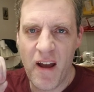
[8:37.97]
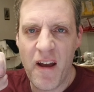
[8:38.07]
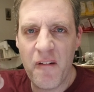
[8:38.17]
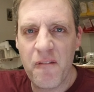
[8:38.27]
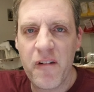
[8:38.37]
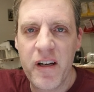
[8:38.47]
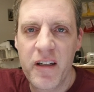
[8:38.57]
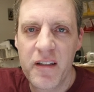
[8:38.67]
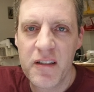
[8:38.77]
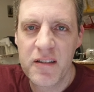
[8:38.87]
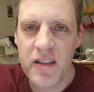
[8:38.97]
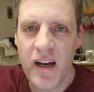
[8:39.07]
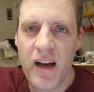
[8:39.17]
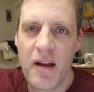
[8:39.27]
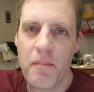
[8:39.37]
every
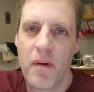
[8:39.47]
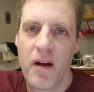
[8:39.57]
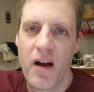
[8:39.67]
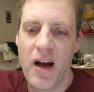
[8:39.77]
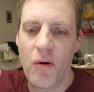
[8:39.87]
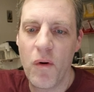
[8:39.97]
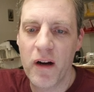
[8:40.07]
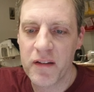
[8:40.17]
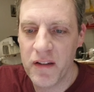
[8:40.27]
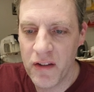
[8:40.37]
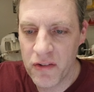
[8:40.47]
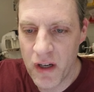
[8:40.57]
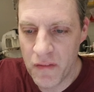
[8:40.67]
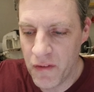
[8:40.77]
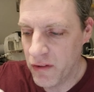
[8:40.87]
time I walked in this
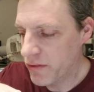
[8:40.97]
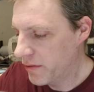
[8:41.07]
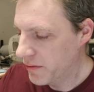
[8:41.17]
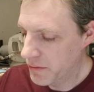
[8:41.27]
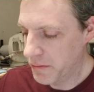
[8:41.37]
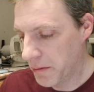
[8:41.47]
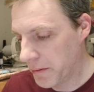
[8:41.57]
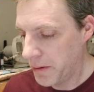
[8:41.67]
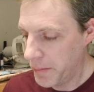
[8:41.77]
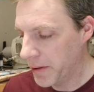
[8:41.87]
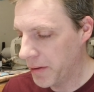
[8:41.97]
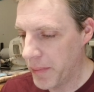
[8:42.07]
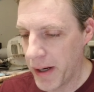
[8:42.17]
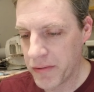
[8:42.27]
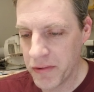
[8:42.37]
office, I got my little
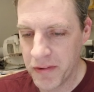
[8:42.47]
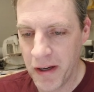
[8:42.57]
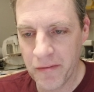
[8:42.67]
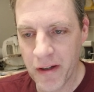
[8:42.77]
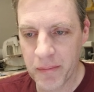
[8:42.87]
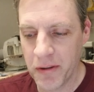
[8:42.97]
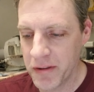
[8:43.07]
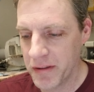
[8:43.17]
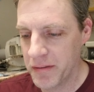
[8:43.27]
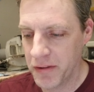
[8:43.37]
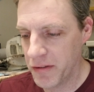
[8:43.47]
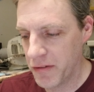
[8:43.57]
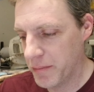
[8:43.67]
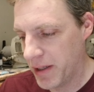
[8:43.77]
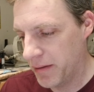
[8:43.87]
box of stuff, I'm going to
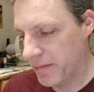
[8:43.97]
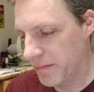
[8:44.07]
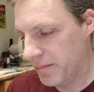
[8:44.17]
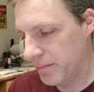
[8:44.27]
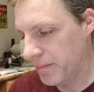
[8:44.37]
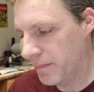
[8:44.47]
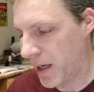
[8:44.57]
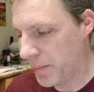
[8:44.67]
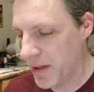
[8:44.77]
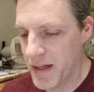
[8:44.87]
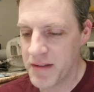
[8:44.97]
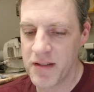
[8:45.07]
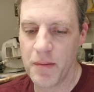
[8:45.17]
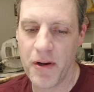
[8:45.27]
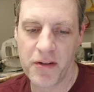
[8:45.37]
deliver my appliances,
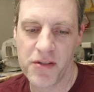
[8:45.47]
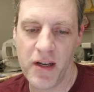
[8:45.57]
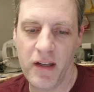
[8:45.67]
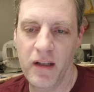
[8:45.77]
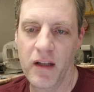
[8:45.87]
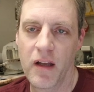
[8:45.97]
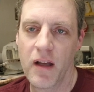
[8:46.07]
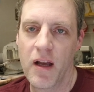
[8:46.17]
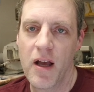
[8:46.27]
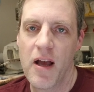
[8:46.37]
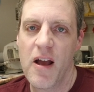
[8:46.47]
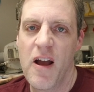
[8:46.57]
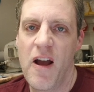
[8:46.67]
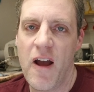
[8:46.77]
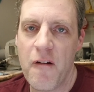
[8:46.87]
I'm all excited.
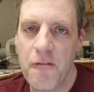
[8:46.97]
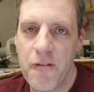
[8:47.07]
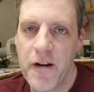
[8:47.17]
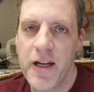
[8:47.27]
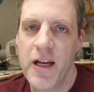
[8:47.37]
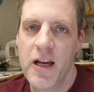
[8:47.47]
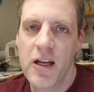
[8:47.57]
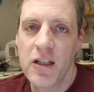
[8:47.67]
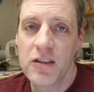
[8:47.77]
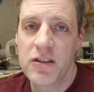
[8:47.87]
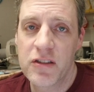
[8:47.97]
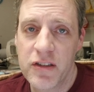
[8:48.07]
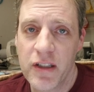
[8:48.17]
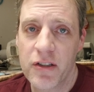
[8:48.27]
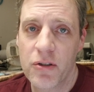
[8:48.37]
Every
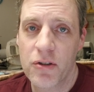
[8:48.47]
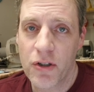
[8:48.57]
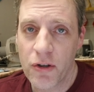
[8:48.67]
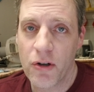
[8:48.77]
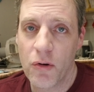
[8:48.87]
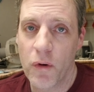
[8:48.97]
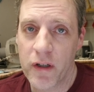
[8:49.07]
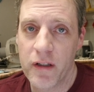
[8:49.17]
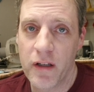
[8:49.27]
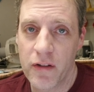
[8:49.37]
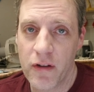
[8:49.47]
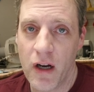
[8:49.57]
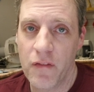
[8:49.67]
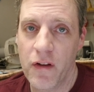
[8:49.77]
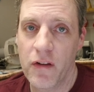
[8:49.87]
single girl working in this
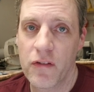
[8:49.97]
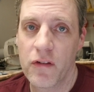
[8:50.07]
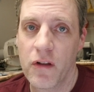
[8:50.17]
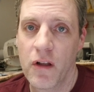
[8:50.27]
office